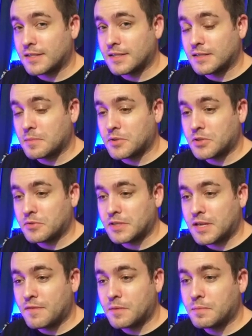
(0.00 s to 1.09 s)
This is episode
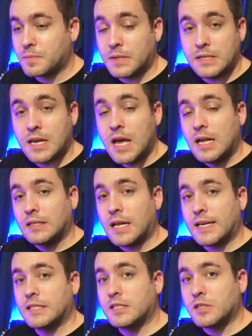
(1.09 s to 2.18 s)
seven. Please
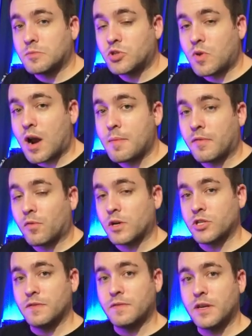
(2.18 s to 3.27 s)
like and subscribe if you're
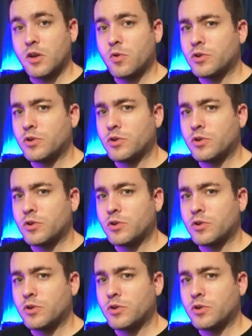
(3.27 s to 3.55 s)
watching the video,